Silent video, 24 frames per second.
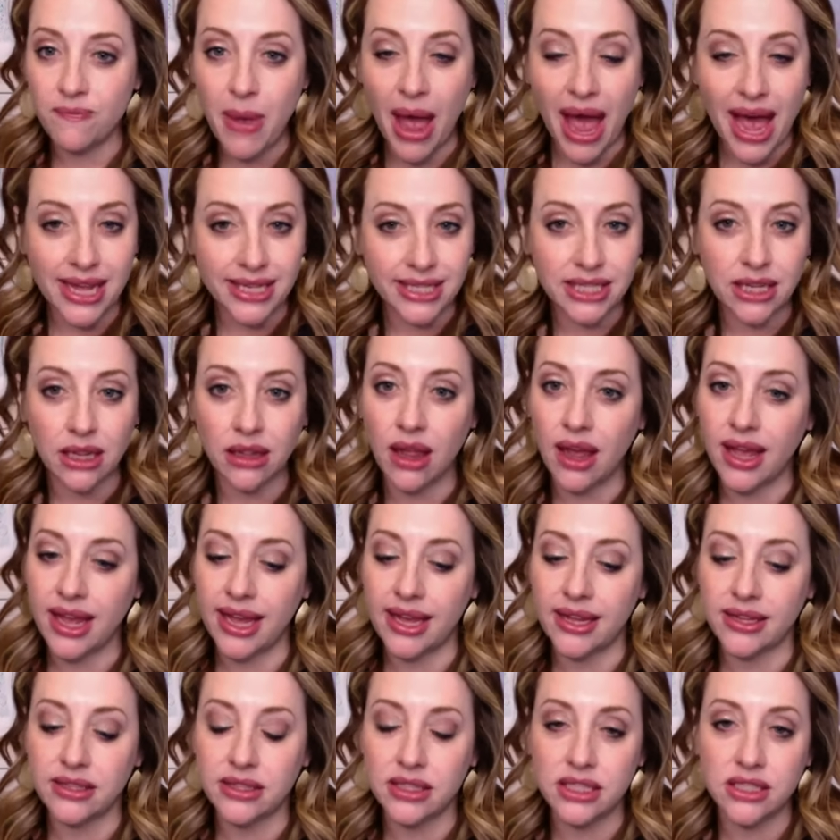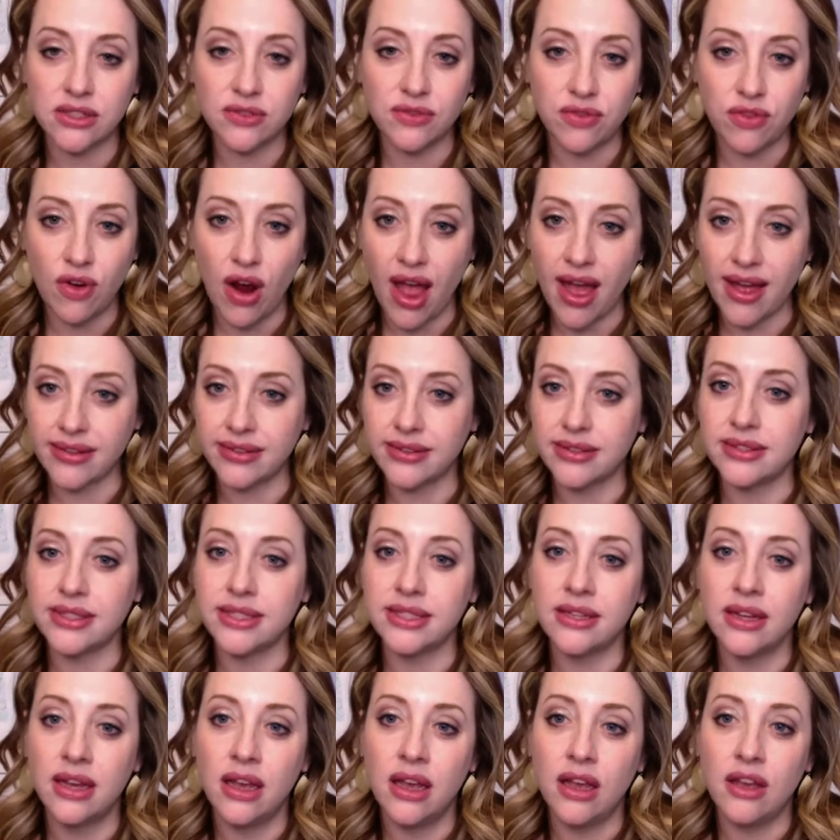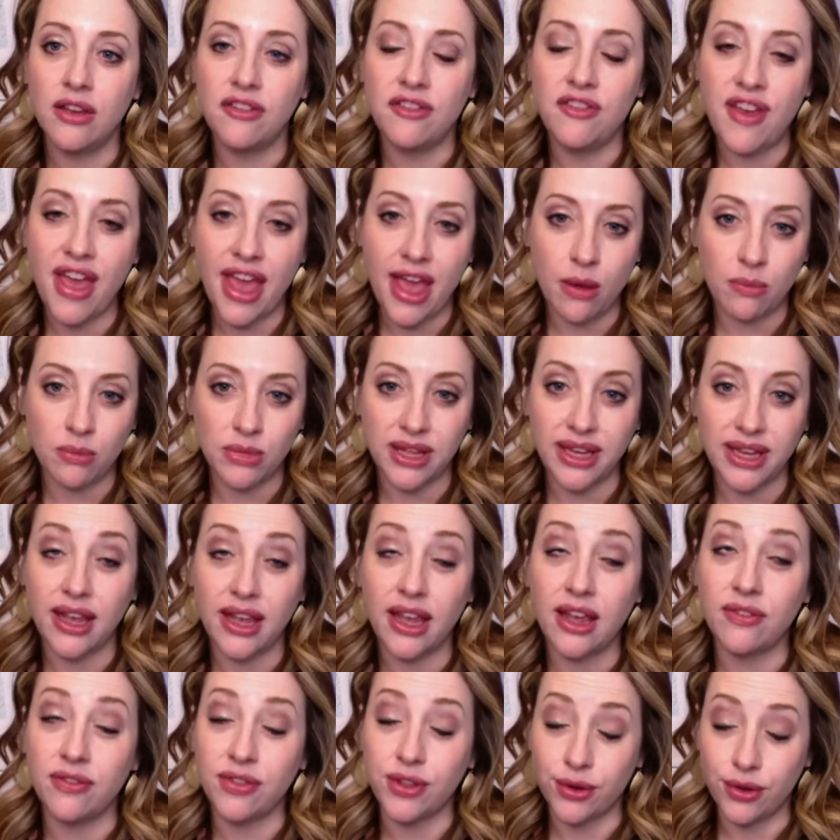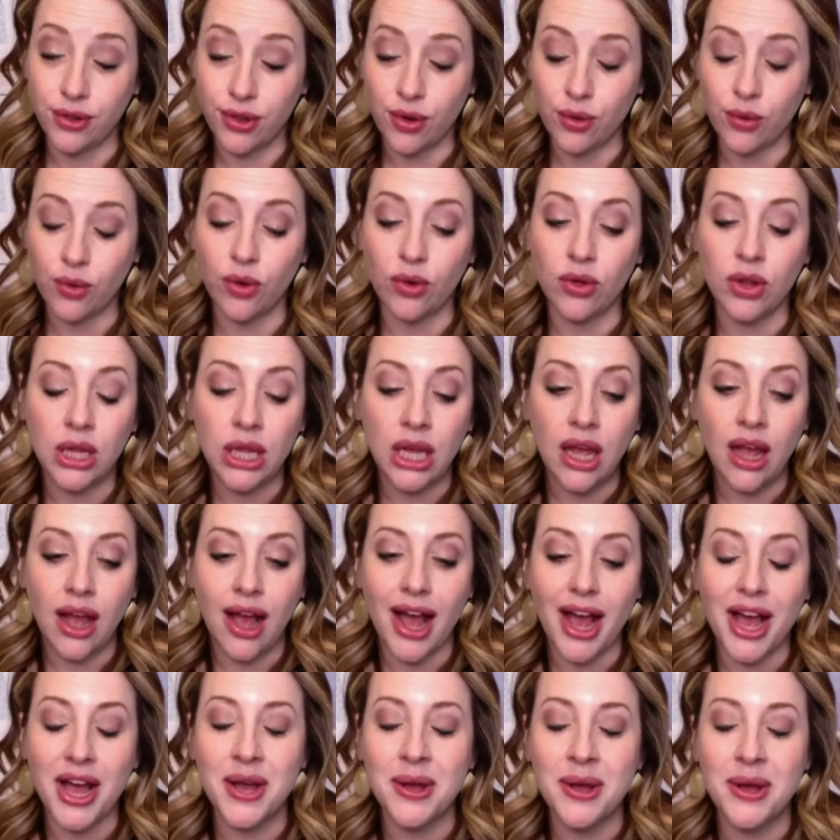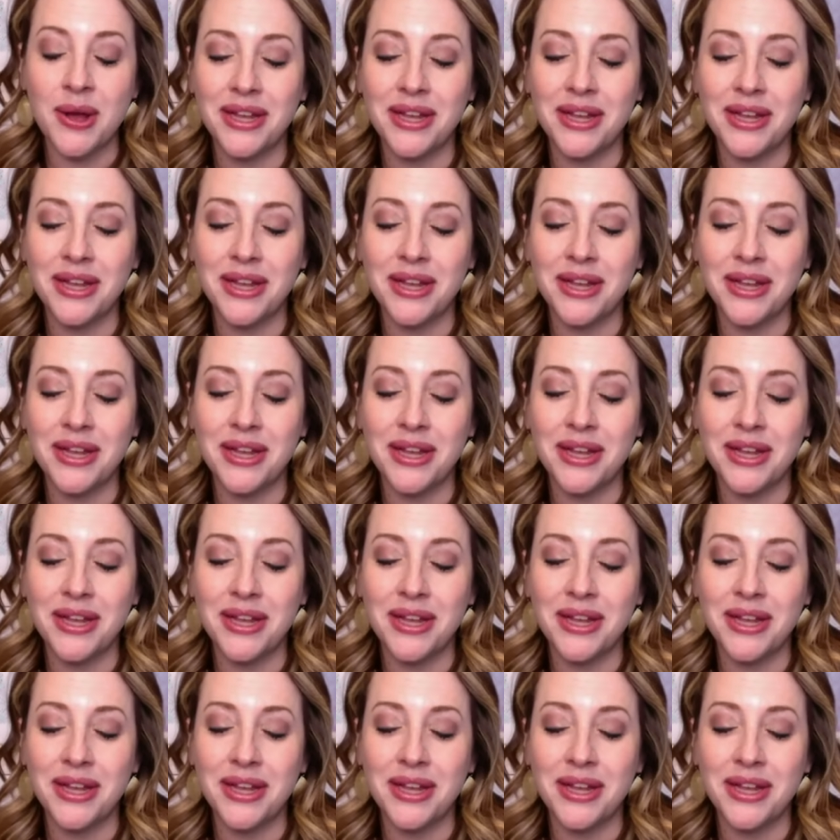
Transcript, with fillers: past clients friends family if they're local uh,